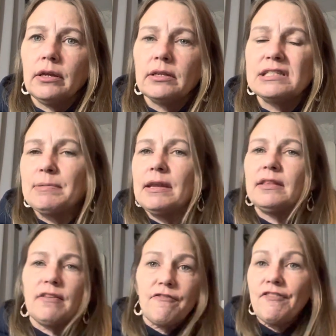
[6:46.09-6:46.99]

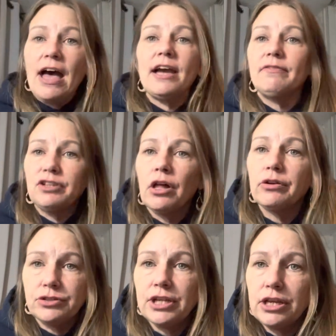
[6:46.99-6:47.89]
spending the
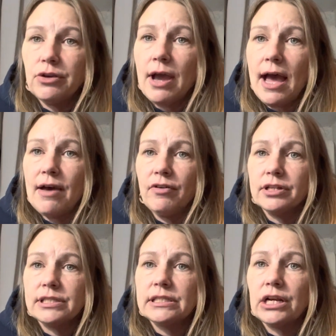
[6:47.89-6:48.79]
$5 that you have
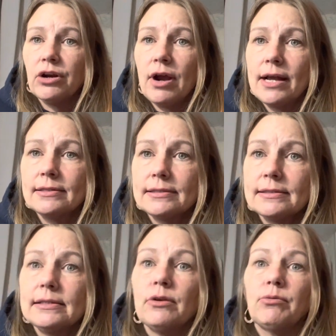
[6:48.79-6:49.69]
on
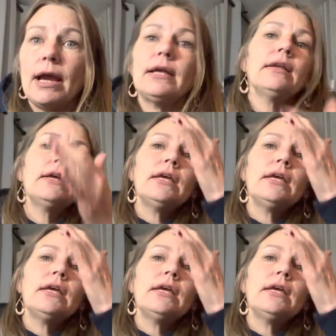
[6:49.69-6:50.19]
cigarettes, right?